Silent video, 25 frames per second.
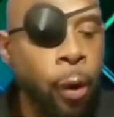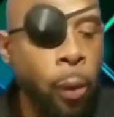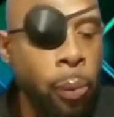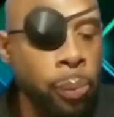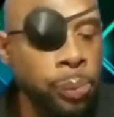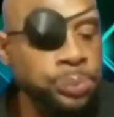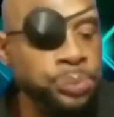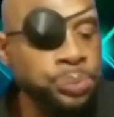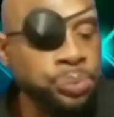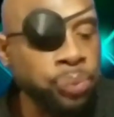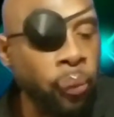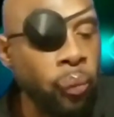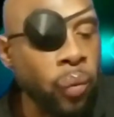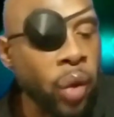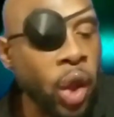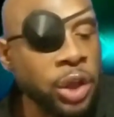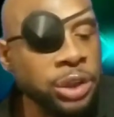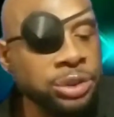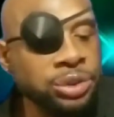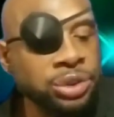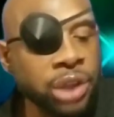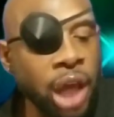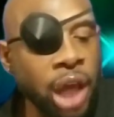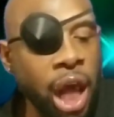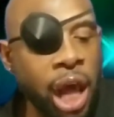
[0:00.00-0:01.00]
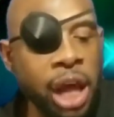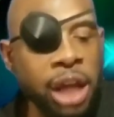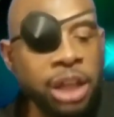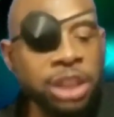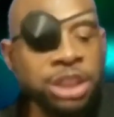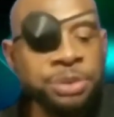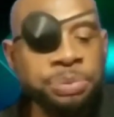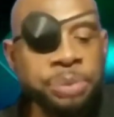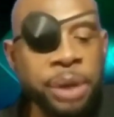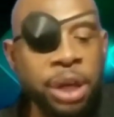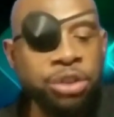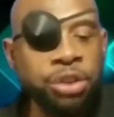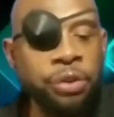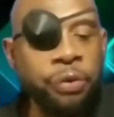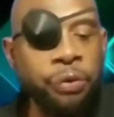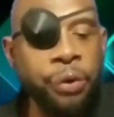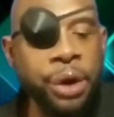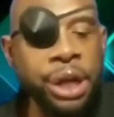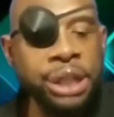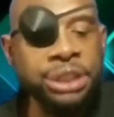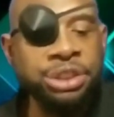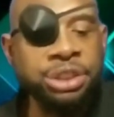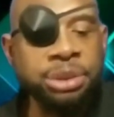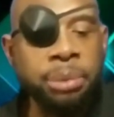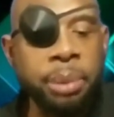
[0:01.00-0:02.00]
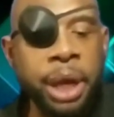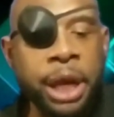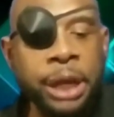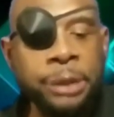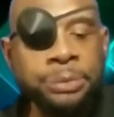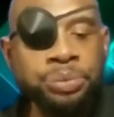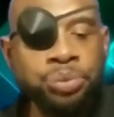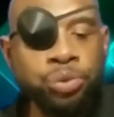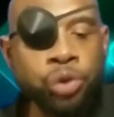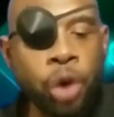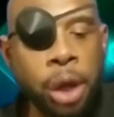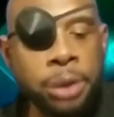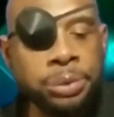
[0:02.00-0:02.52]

Mm. I have a special friend for me